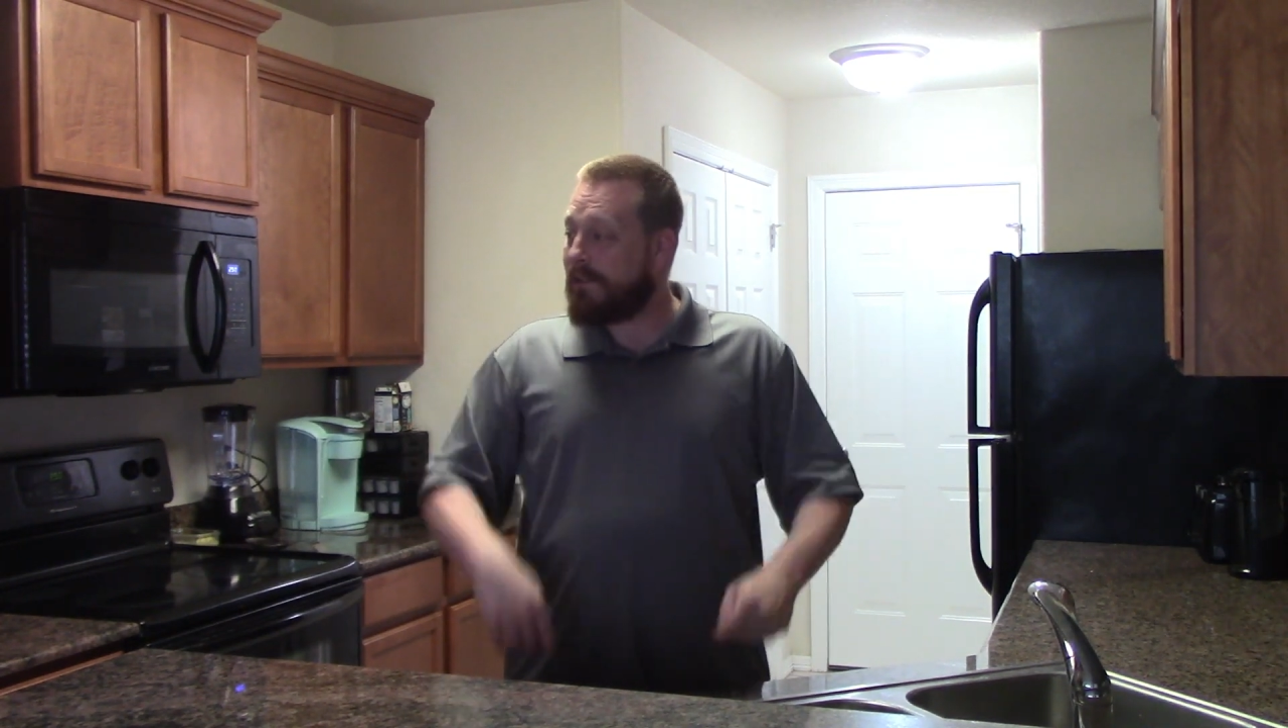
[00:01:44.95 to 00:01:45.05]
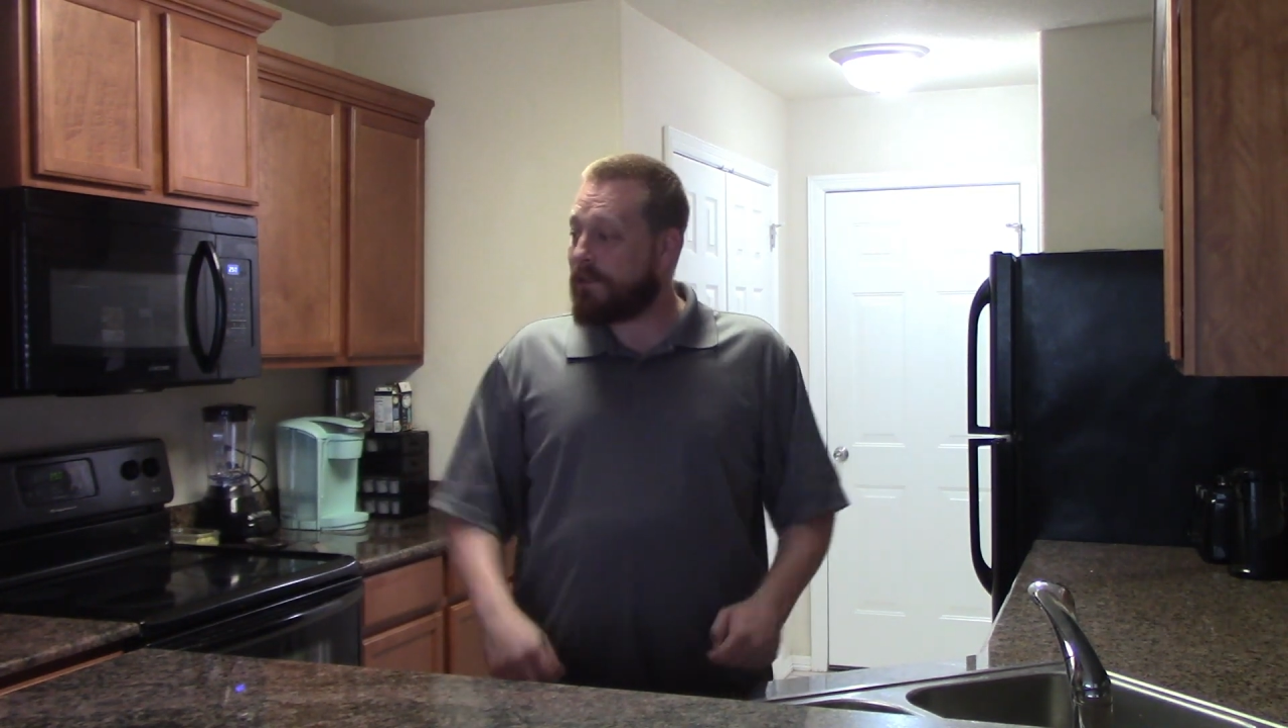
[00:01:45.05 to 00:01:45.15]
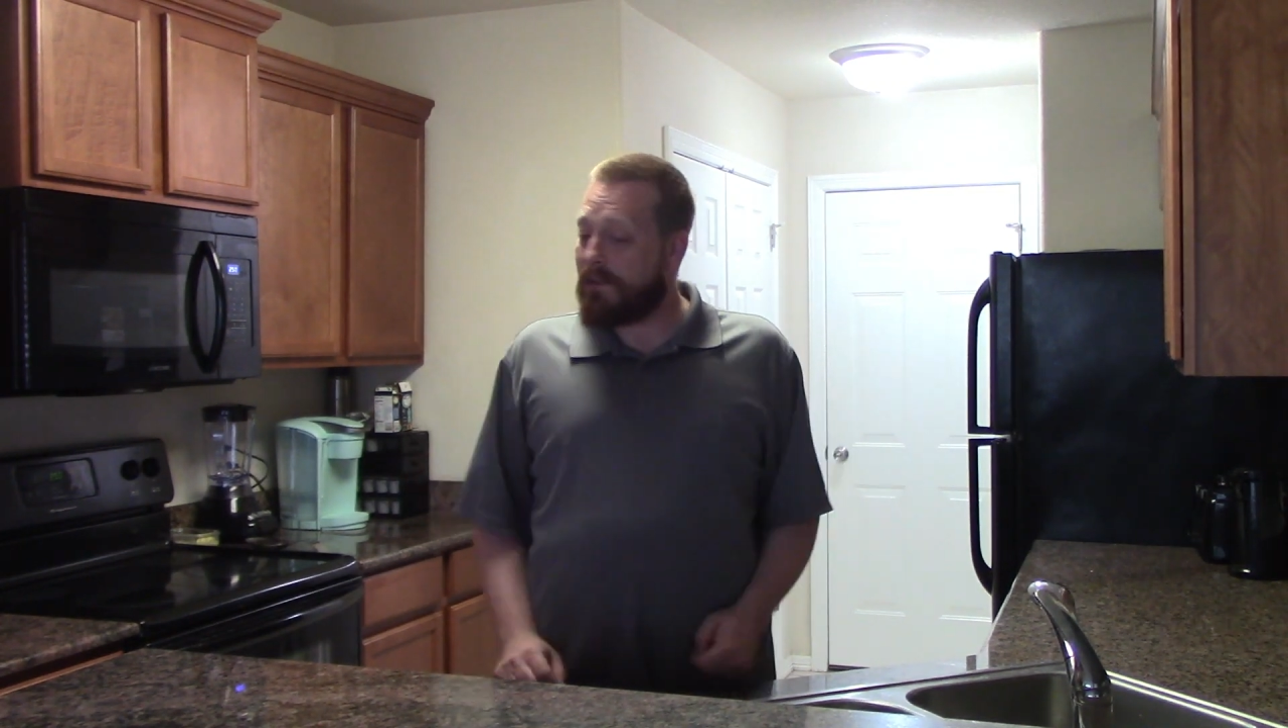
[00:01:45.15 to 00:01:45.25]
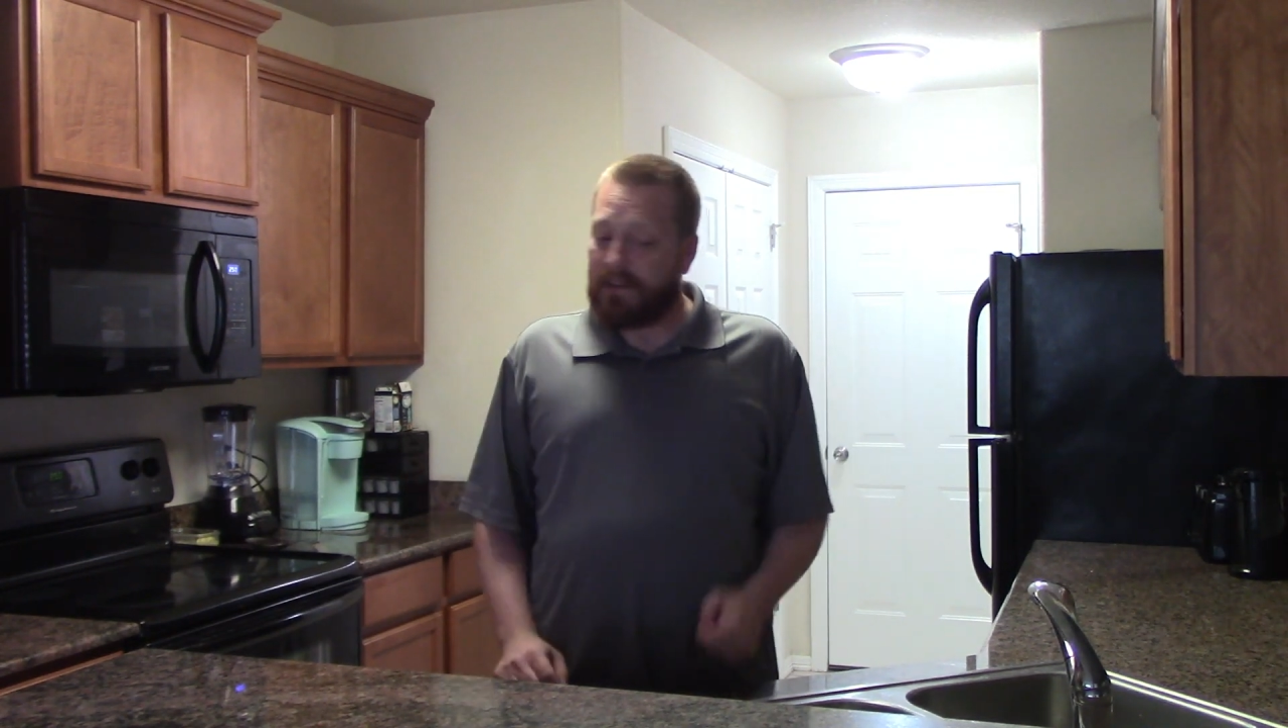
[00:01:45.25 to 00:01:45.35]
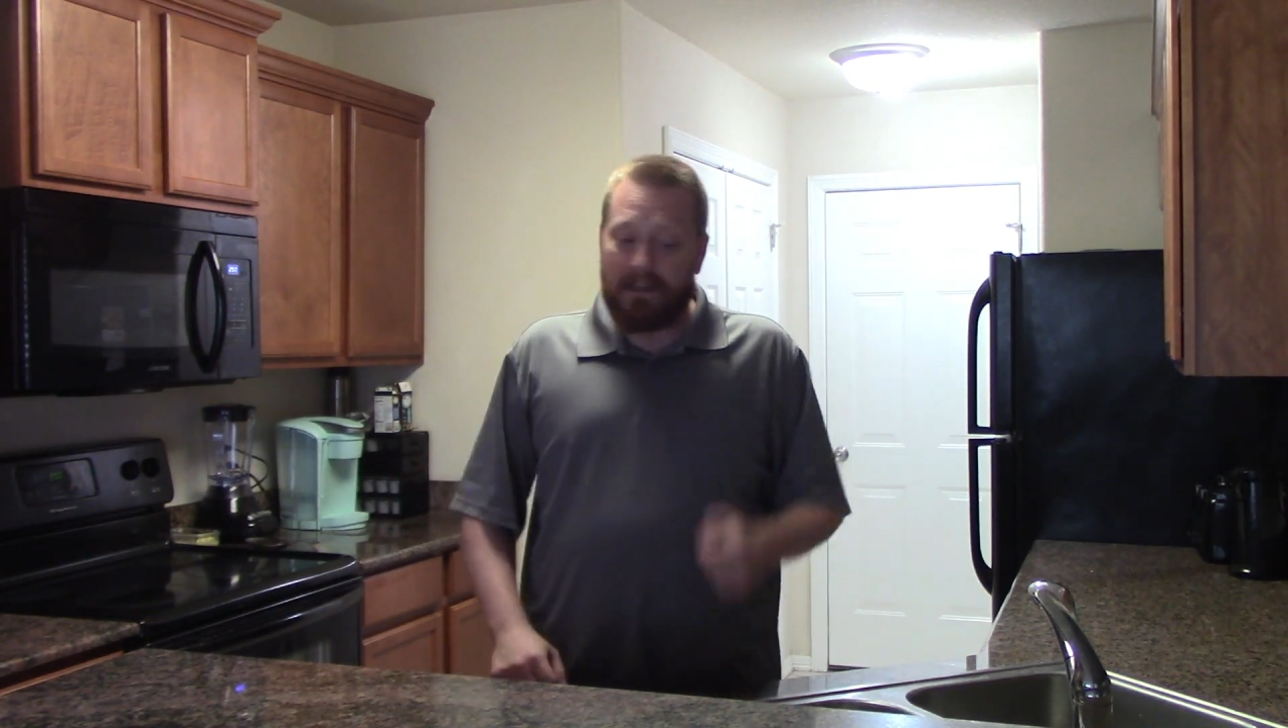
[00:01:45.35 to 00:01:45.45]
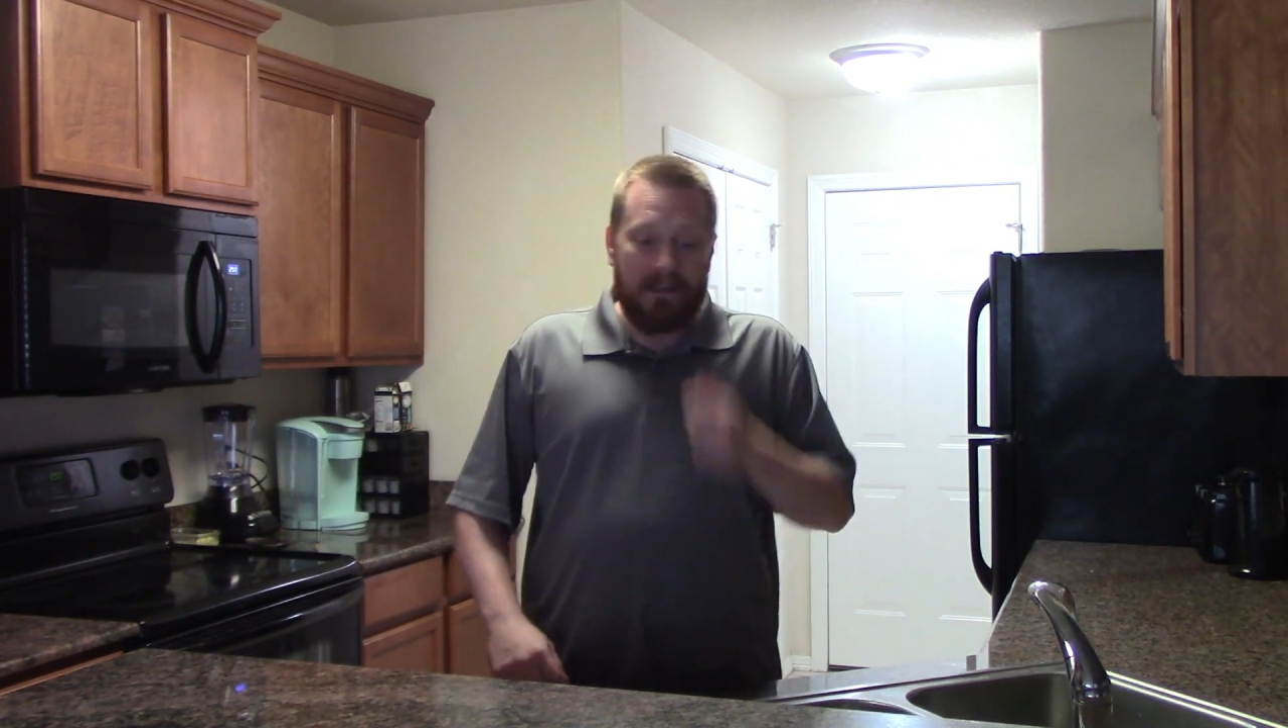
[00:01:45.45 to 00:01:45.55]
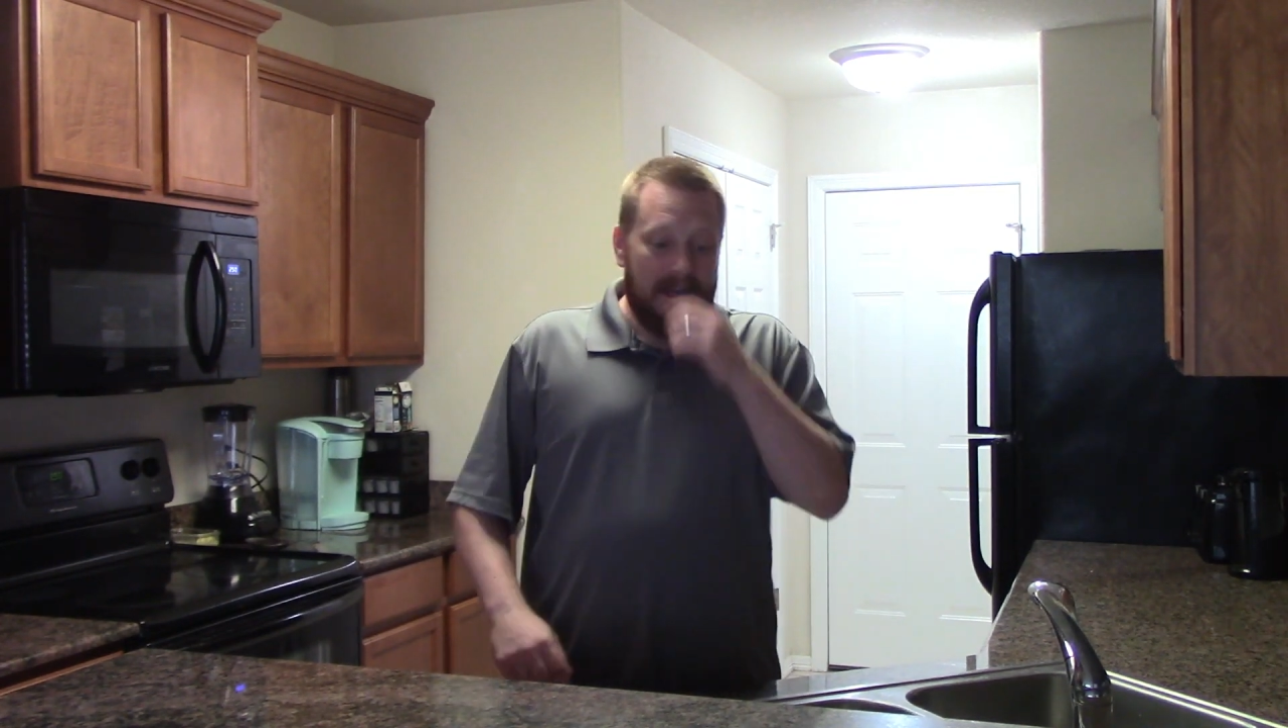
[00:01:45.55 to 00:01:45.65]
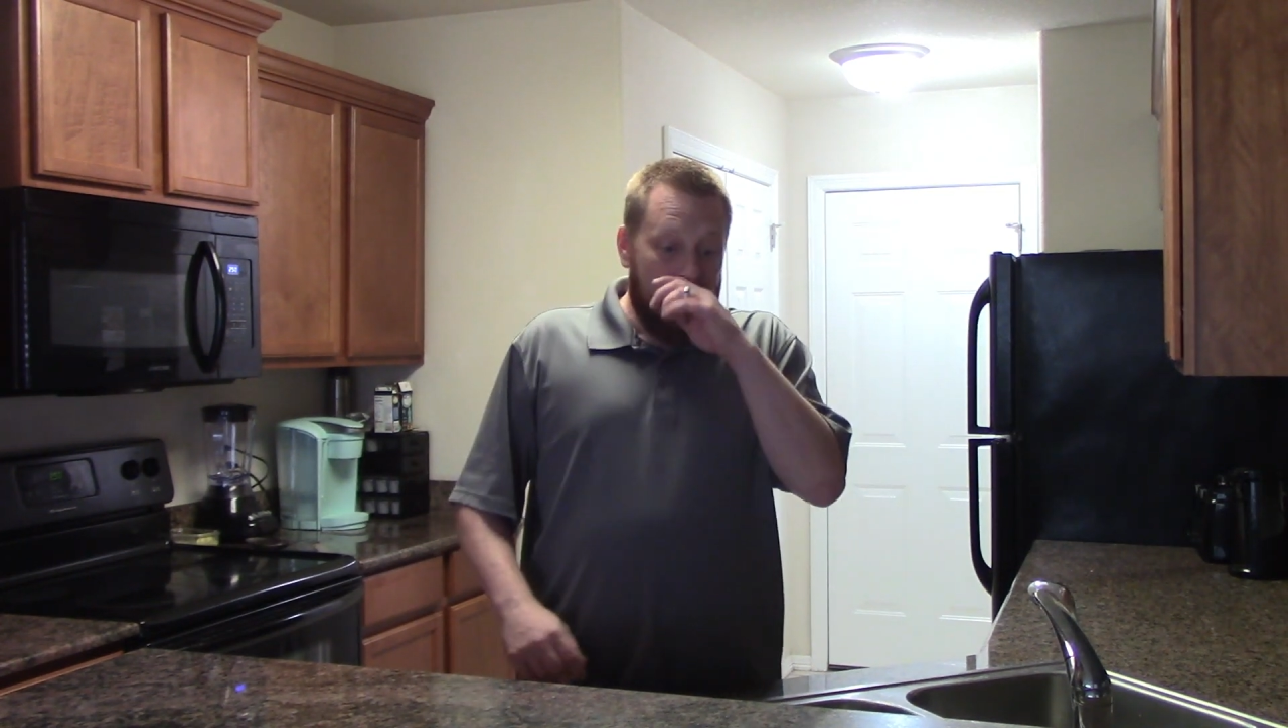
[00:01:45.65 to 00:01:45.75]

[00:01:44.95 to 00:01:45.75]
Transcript: sort of thing.